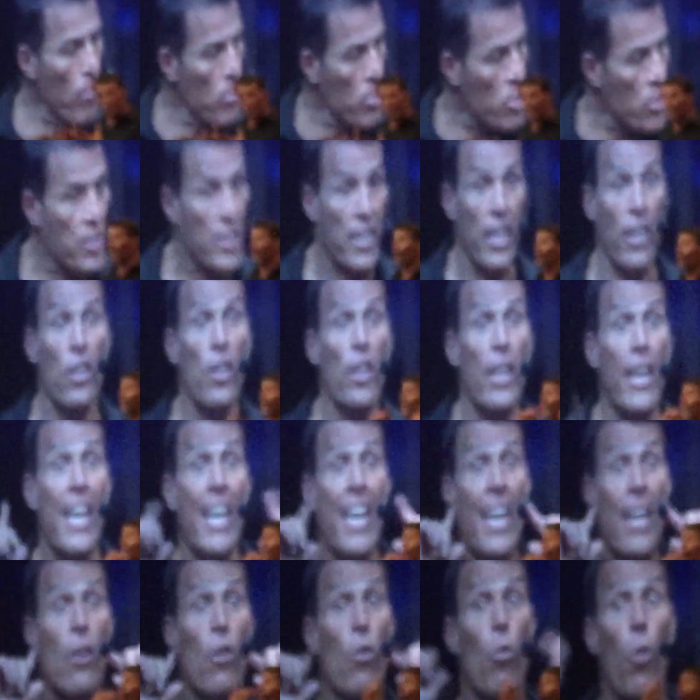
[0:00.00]
I'm still
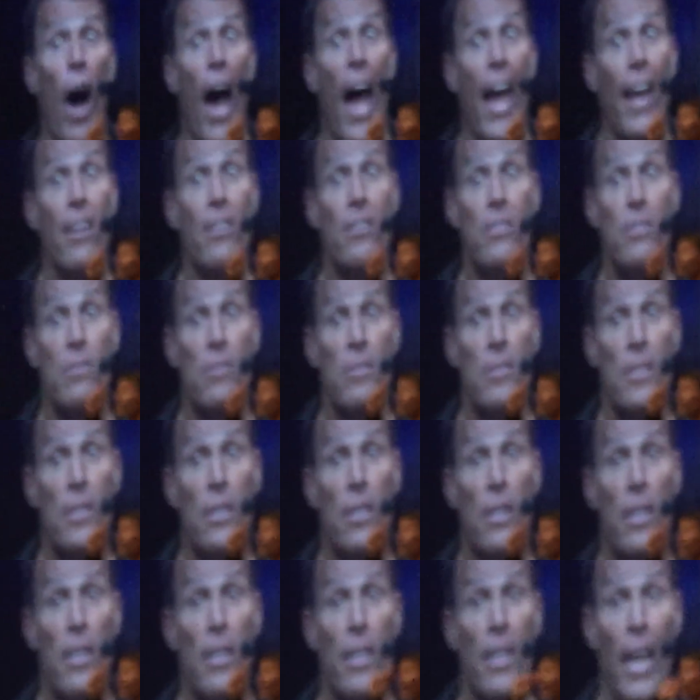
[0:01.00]
in what?
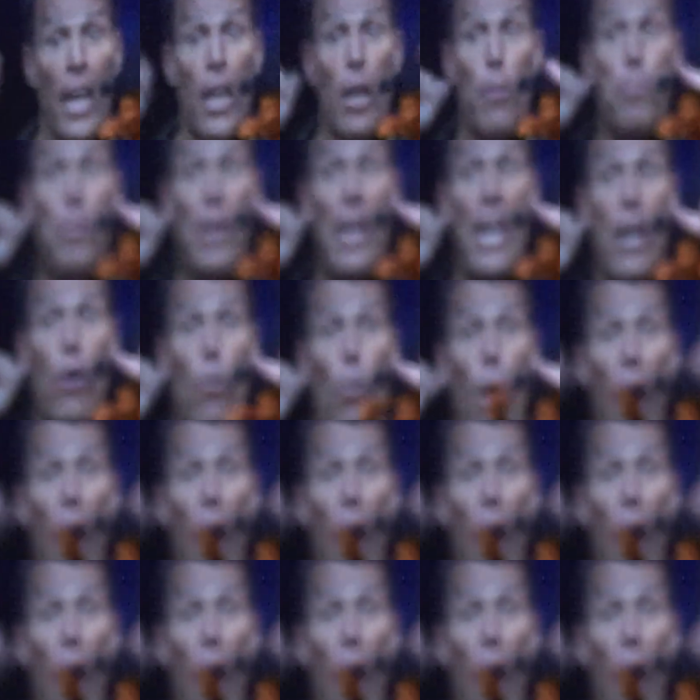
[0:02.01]
In a peak